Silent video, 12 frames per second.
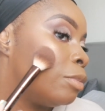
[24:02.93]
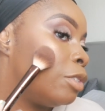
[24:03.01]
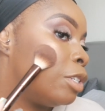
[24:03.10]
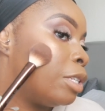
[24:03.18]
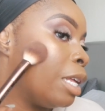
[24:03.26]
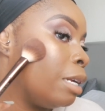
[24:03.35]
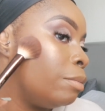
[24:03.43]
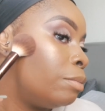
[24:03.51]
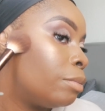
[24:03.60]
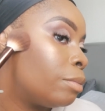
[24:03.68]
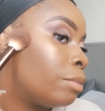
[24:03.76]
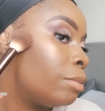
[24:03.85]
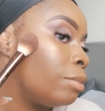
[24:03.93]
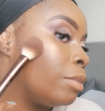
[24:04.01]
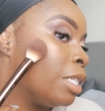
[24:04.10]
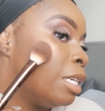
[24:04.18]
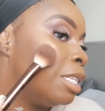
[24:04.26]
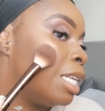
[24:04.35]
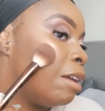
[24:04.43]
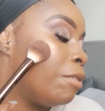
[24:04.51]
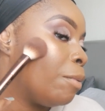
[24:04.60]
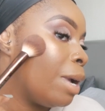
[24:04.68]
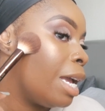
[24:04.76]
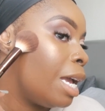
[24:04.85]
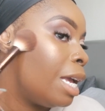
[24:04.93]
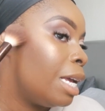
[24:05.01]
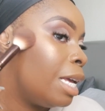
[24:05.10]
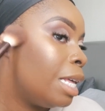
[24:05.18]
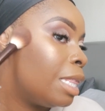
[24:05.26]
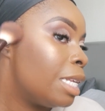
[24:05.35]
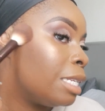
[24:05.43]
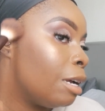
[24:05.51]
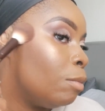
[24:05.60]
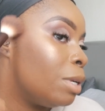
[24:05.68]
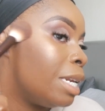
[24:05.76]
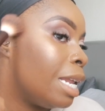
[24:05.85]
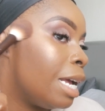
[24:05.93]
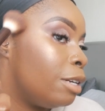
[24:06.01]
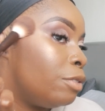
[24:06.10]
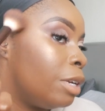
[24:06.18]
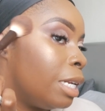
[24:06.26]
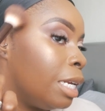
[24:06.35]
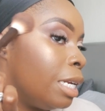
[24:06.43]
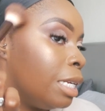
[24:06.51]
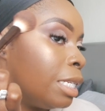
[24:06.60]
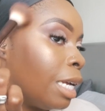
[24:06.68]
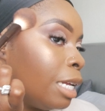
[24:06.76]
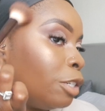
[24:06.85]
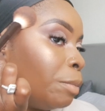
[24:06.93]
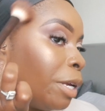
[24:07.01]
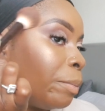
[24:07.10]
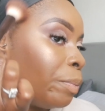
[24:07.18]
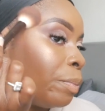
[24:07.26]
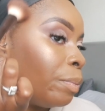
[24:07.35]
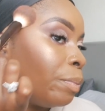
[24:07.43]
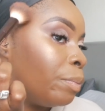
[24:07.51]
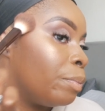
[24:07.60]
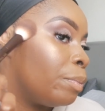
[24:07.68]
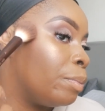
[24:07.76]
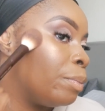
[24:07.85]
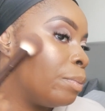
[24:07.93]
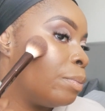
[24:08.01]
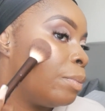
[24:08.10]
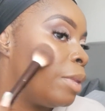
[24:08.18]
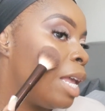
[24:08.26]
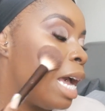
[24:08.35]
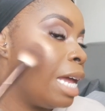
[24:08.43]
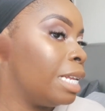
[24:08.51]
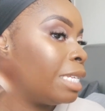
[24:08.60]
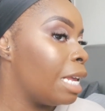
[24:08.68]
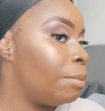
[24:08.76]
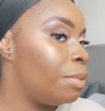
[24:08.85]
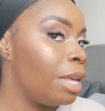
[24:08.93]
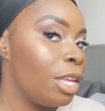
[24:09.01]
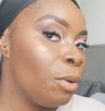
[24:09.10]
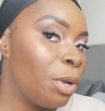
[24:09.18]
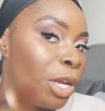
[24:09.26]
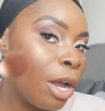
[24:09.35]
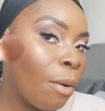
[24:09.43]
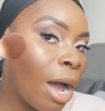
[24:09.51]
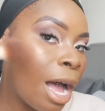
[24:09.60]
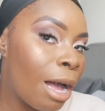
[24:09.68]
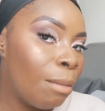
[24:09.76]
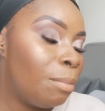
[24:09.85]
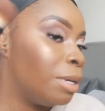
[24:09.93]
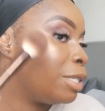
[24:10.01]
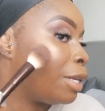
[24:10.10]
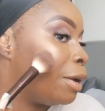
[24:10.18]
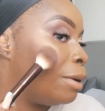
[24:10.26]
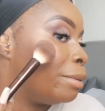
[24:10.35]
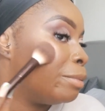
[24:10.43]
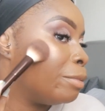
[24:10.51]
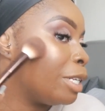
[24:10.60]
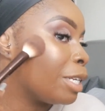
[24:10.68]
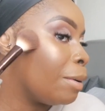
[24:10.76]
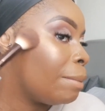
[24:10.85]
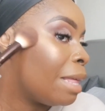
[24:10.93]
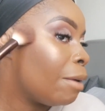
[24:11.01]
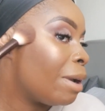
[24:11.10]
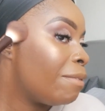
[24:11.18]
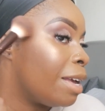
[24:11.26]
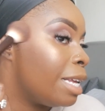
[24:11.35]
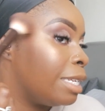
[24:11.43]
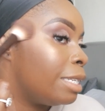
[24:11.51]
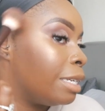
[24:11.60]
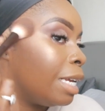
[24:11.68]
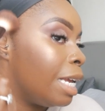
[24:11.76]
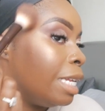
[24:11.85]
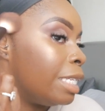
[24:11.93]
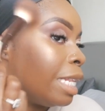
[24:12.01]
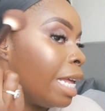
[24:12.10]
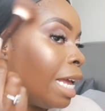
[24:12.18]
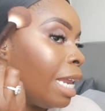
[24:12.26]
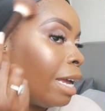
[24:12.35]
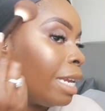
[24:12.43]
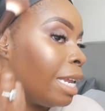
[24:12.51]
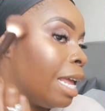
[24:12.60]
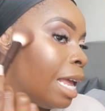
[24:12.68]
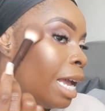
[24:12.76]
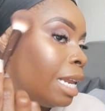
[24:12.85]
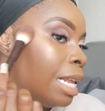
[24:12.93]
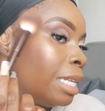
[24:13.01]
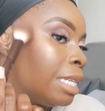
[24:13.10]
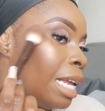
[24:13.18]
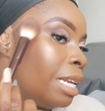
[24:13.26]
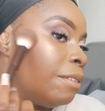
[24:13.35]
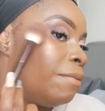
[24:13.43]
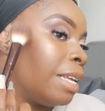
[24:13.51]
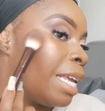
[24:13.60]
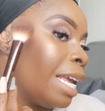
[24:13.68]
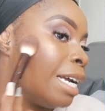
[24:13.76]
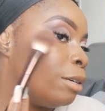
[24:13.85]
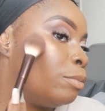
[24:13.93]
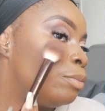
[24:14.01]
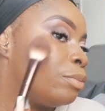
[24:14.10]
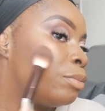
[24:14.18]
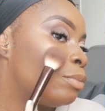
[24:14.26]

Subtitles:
Just there. So everywhere, the sun would naturally touch me. And the same thing, you want to go up. So let's go up that way first, into the hairline, and then slightly flick it out.